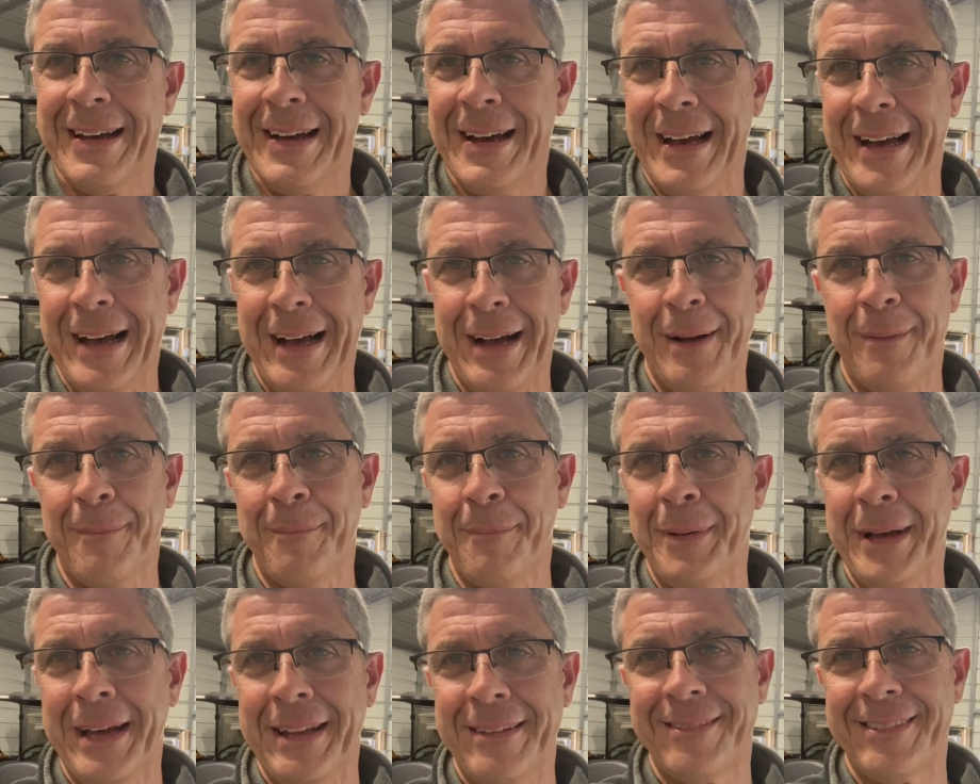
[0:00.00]

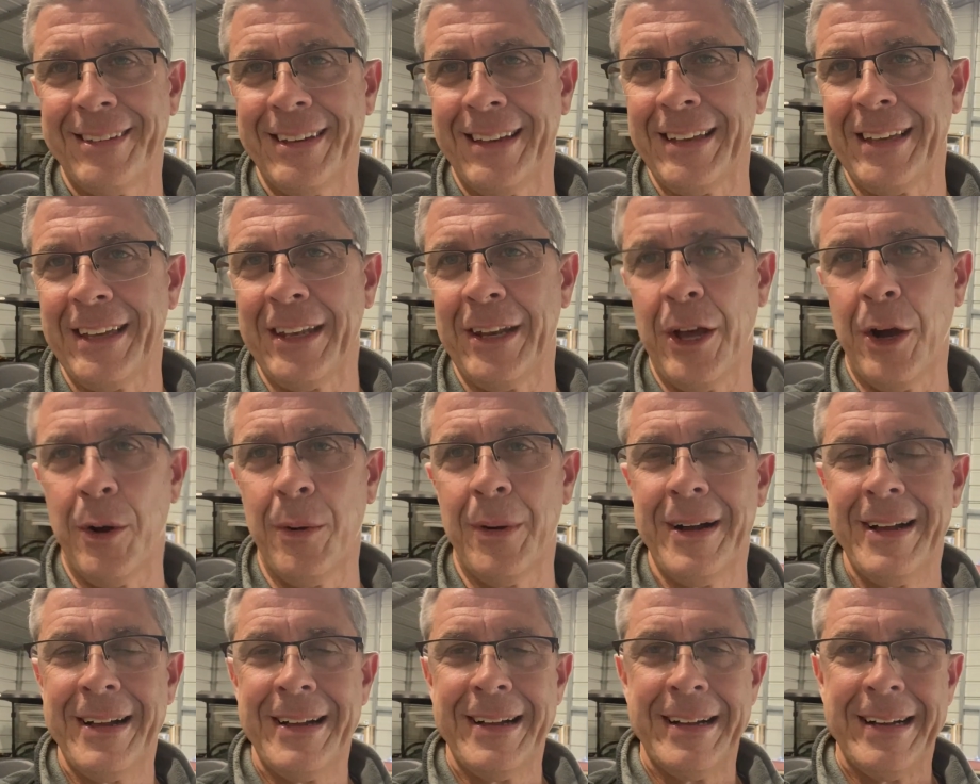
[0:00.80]
Um, but, uh, you
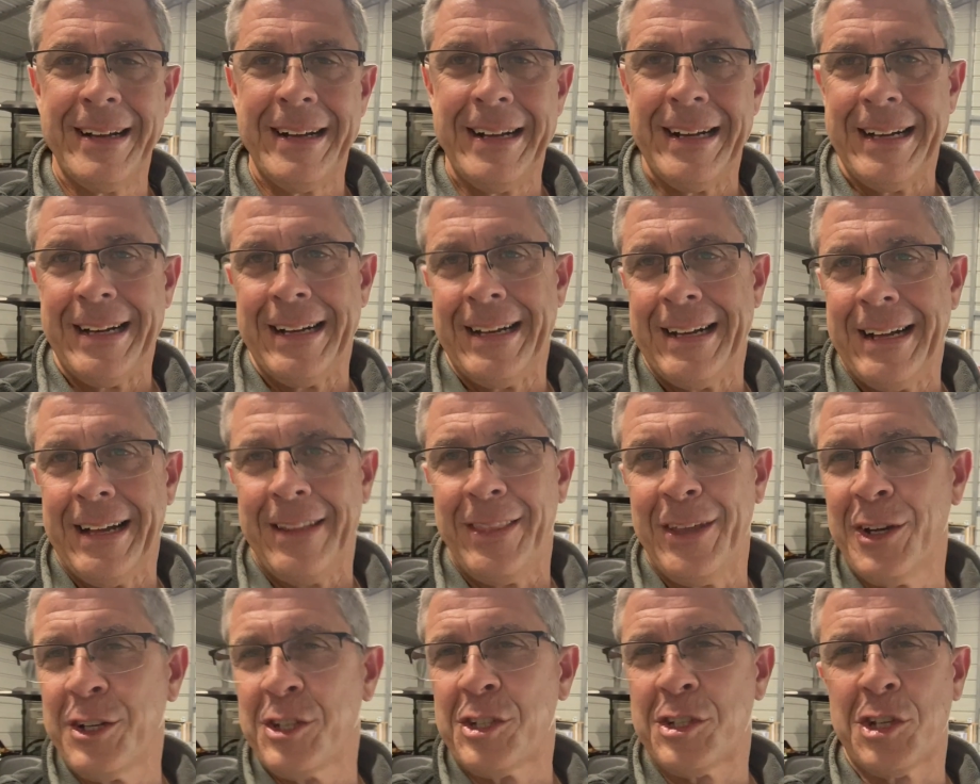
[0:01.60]
know,
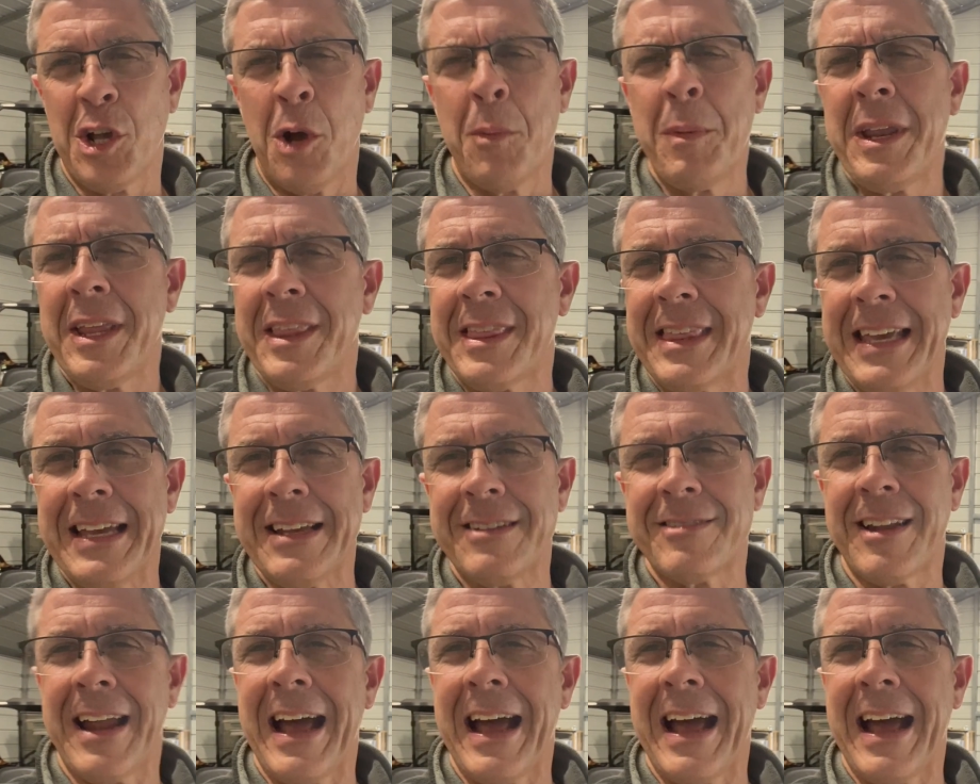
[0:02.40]
there's so many things that